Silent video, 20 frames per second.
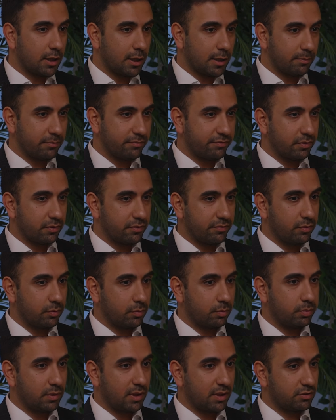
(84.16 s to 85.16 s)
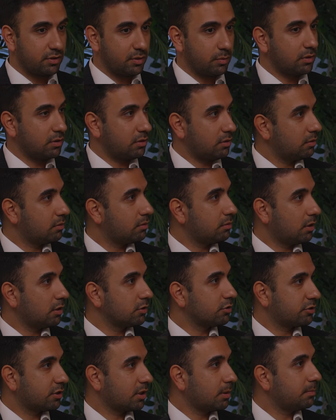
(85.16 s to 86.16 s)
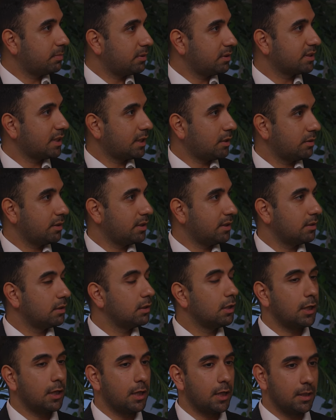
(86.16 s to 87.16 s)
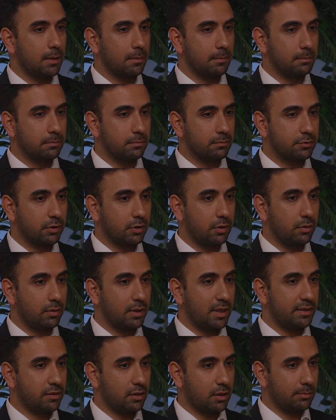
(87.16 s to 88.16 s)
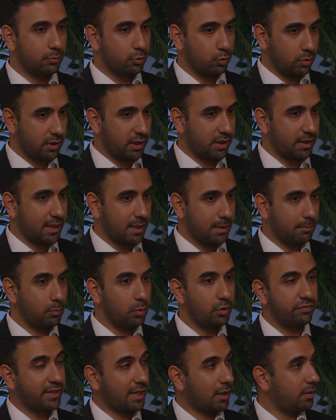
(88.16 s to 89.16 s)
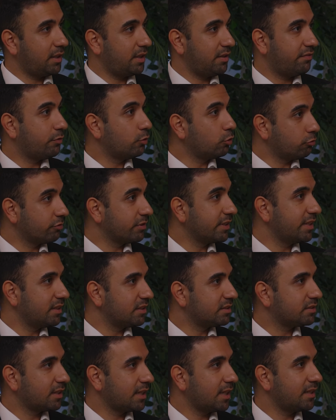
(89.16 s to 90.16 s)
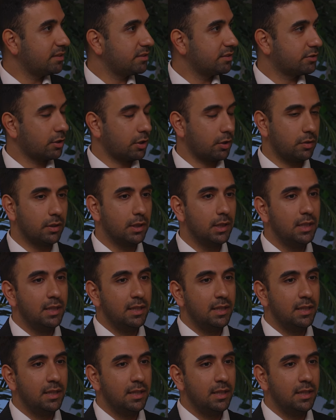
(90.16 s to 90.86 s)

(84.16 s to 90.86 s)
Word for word: um, for, for actually one of the largest companies out here. Mm-hmm. um, so ended up joining them, moved out here for real estate. So